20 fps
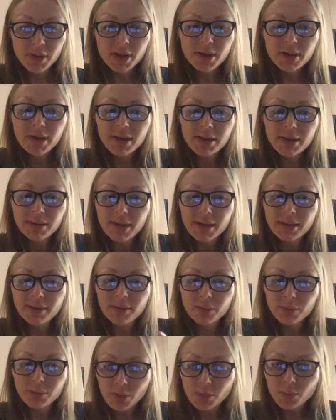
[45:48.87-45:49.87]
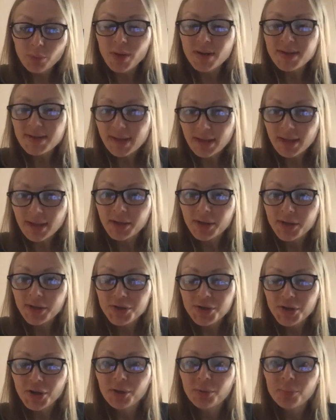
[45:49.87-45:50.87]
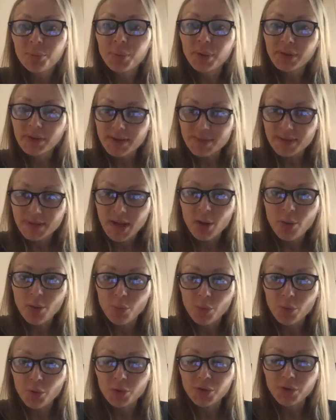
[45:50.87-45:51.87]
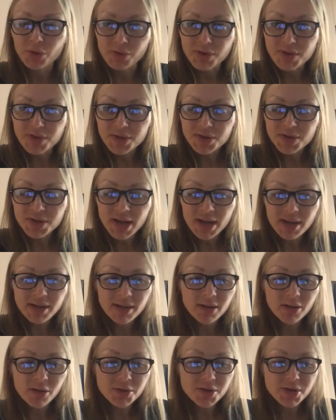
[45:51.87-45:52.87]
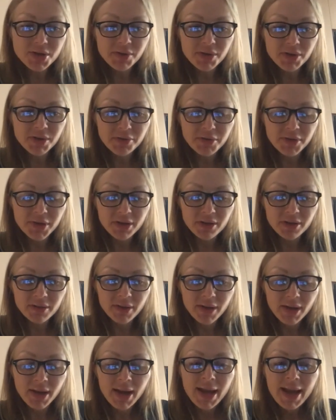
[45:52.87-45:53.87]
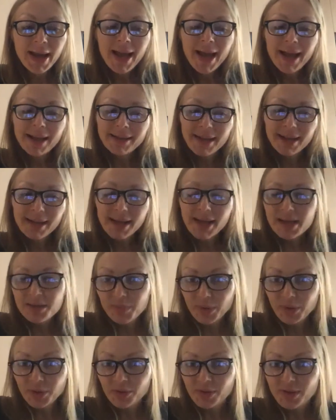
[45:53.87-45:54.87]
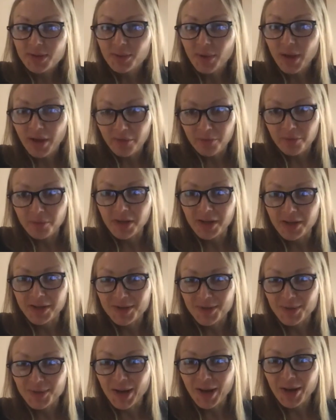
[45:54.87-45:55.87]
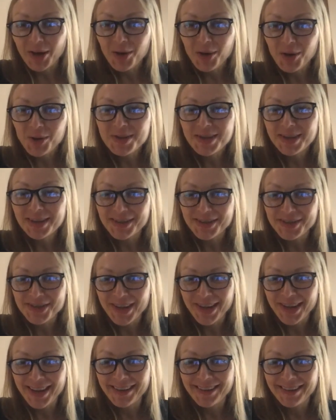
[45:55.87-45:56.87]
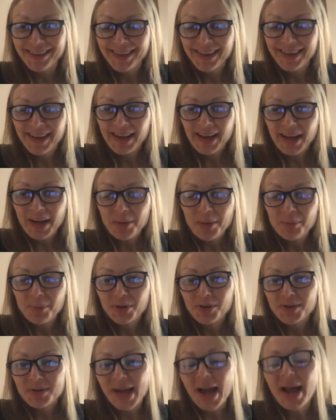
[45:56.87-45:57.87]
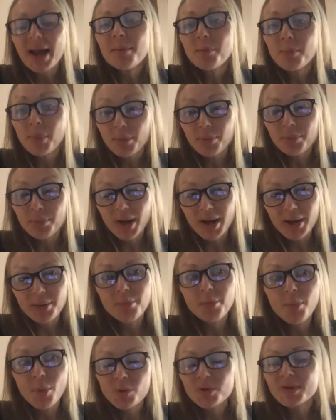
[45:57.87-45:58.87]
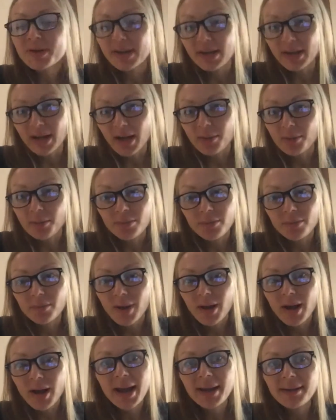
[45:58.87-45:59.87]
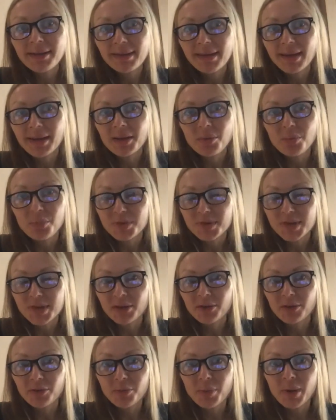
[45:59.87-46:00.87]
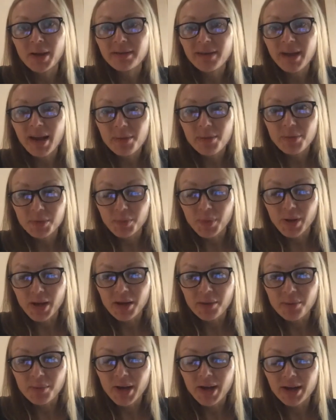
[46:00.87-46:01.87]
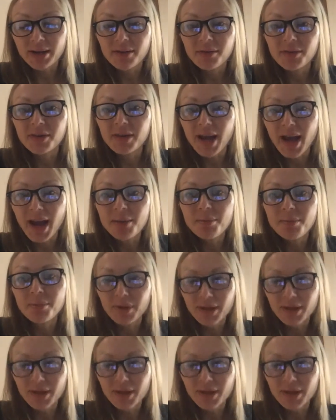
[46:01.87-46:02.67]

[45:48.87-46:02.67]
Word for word: that, that, that was a clinician but is now more on the research side in longevity field. And then last but not least, we have me. So like closing the chain um, because I'm I'm mostly I'm 80 90 percent of my time and my my activity I'm a